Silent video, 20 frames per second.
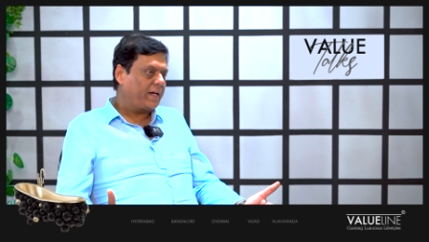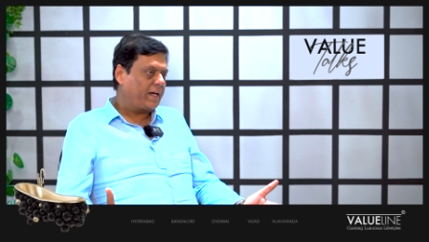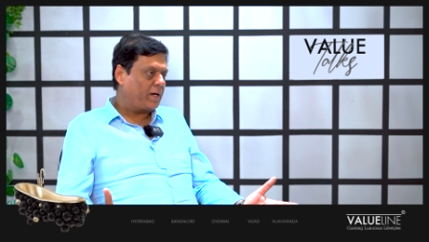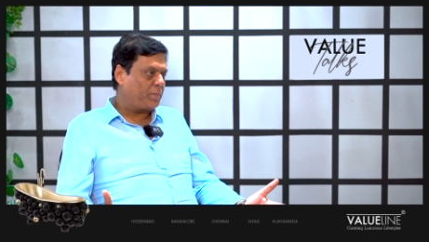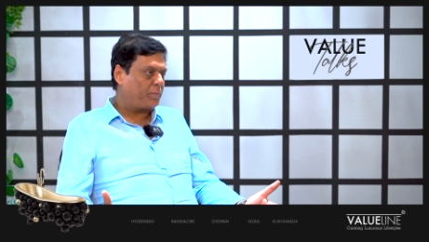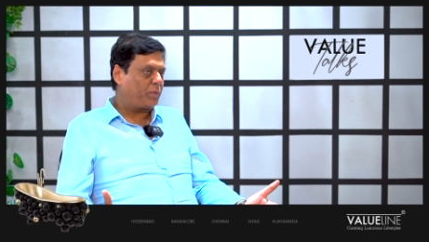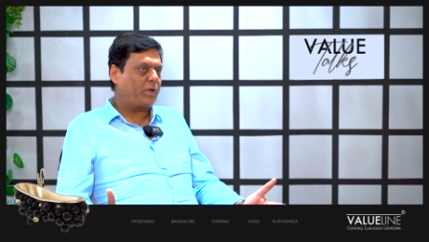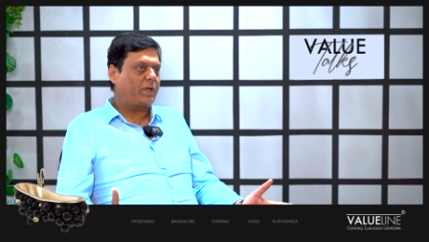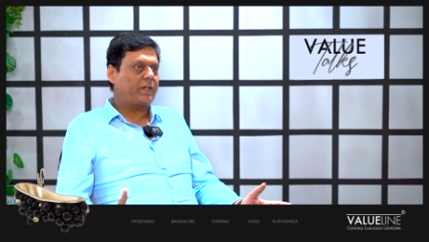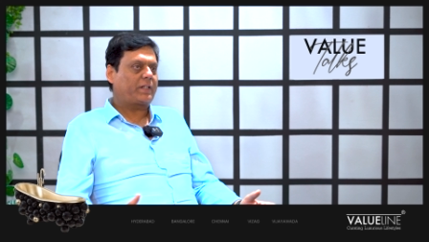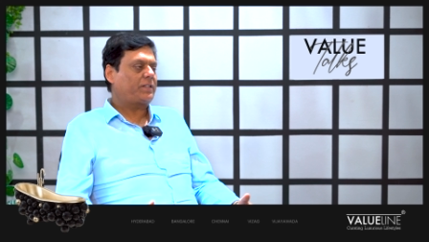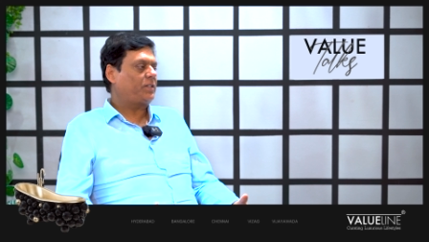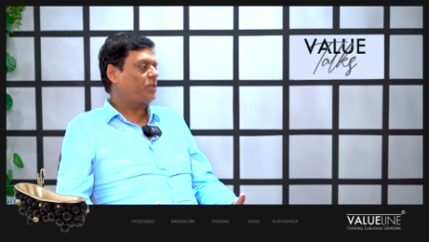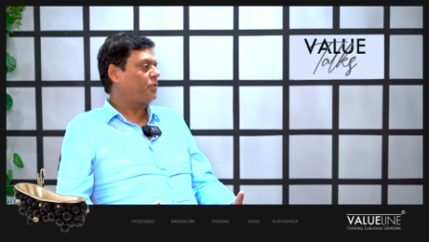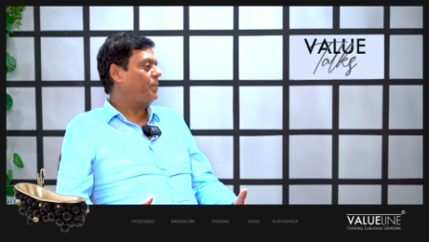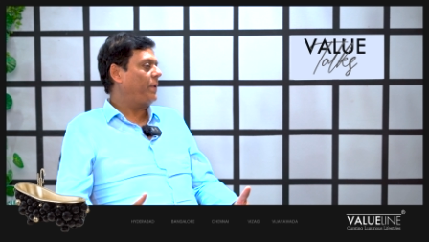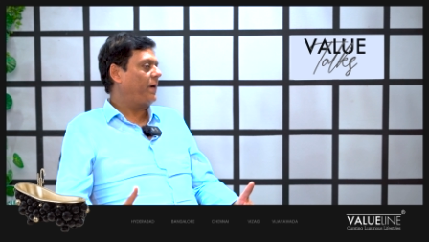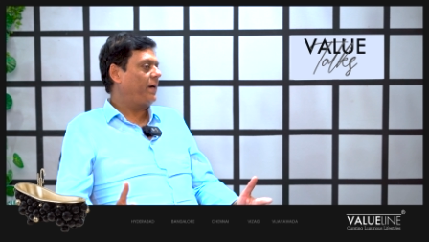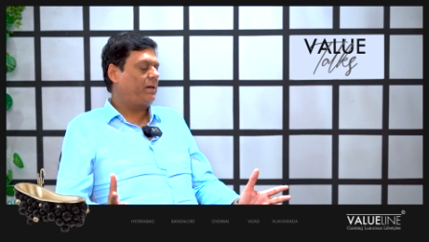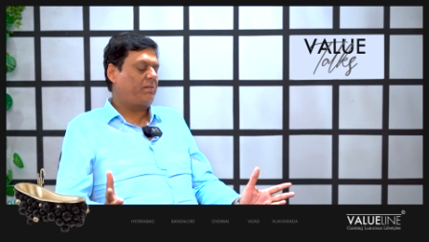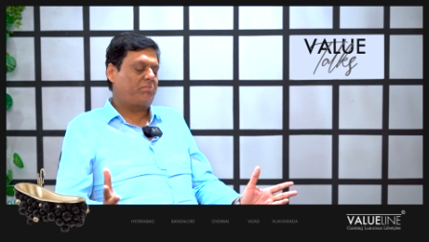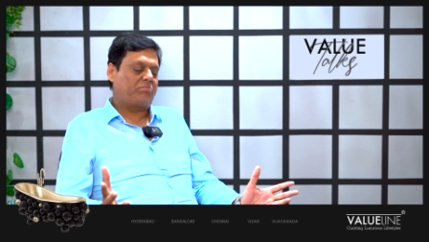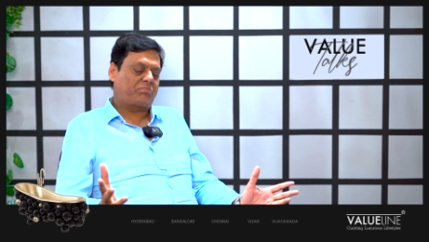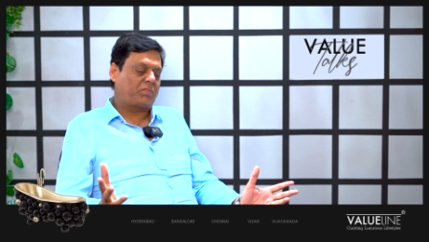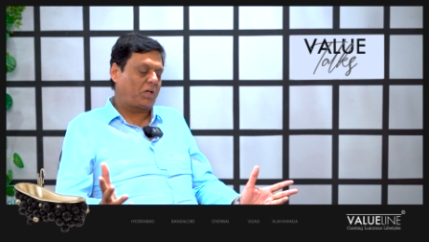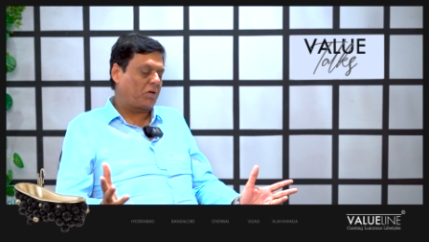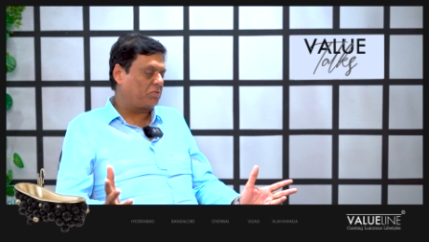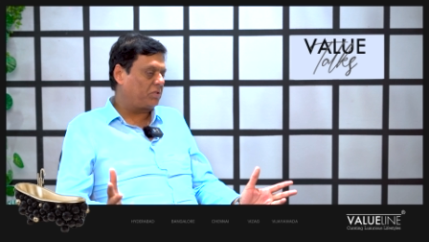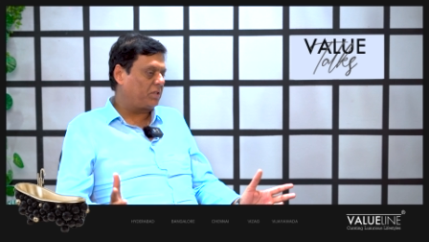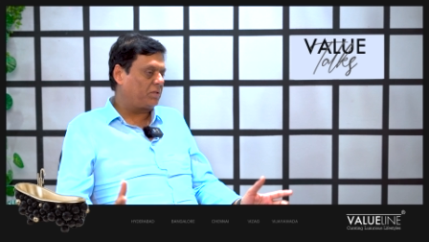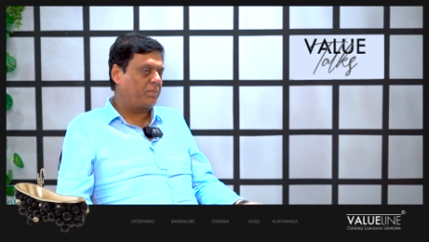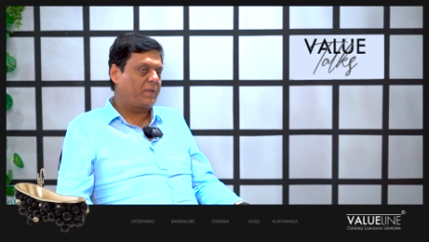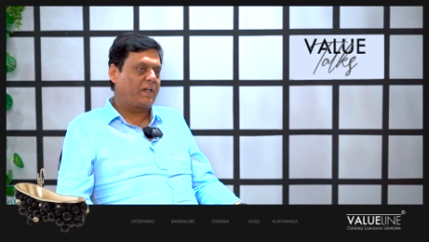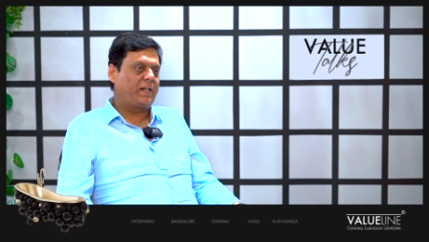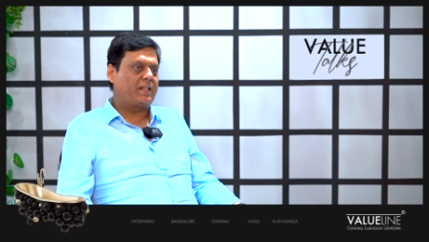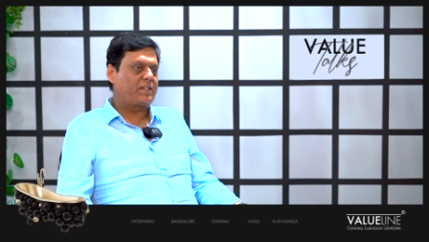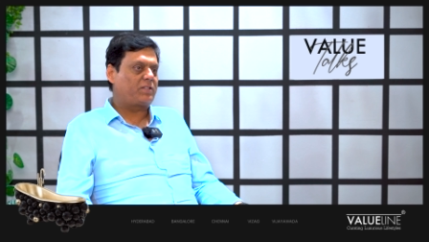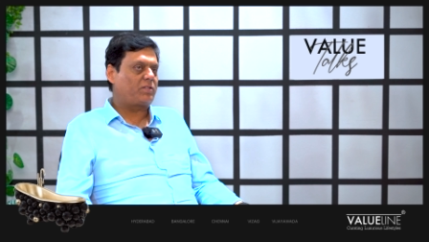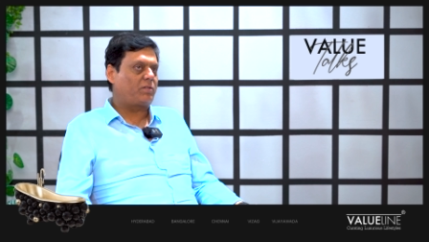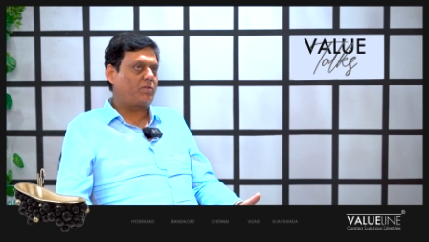a product, spend thousand
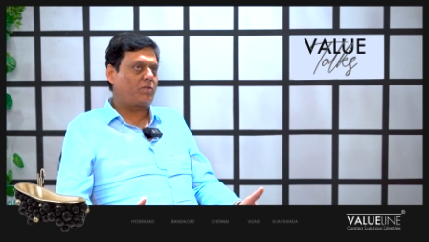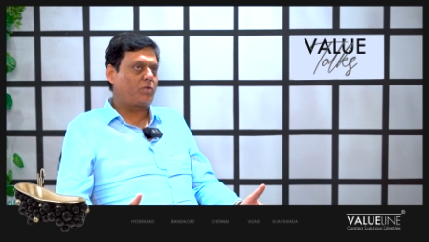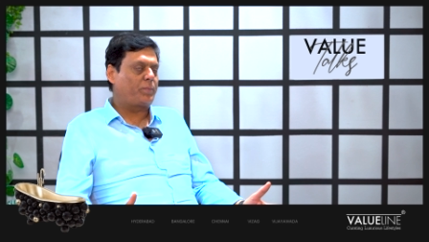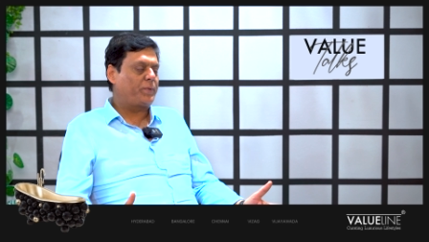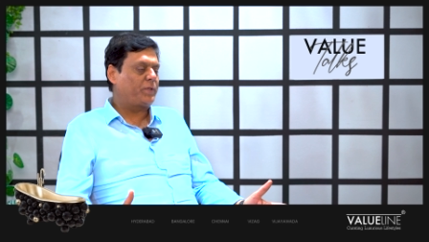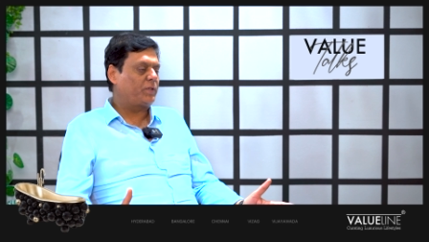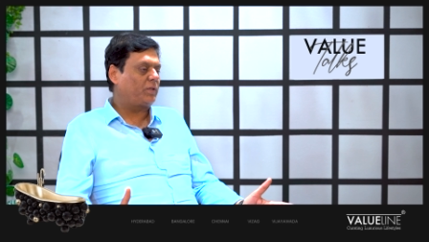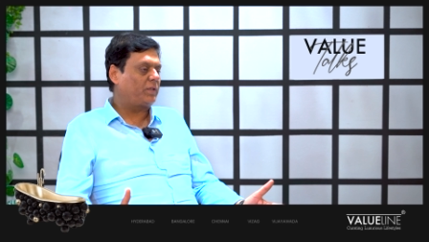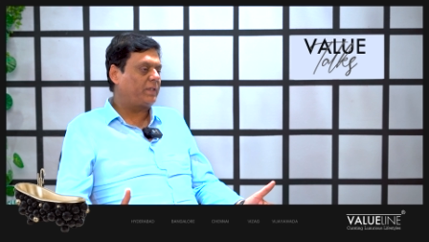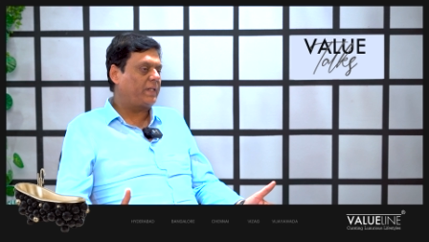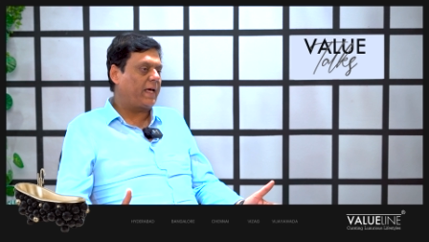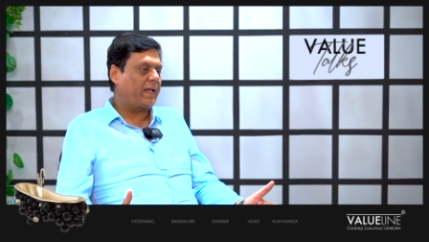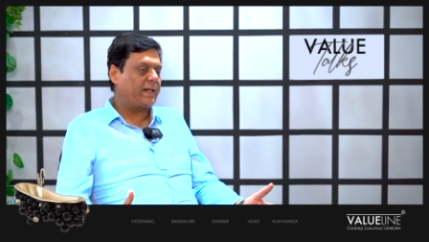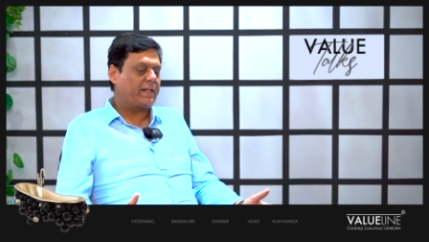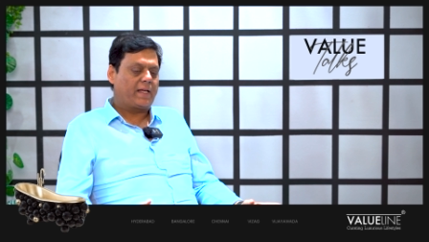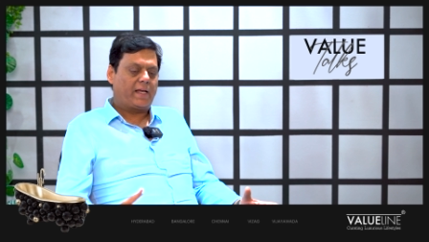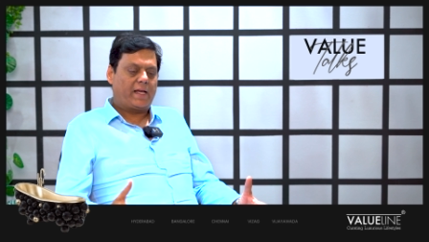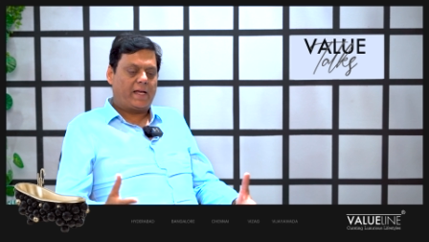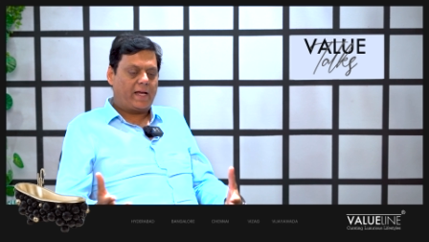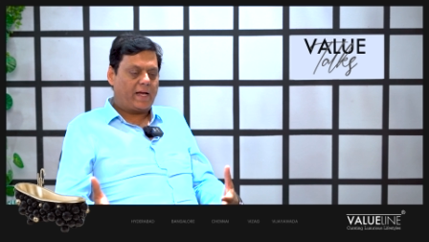millions rupees on that,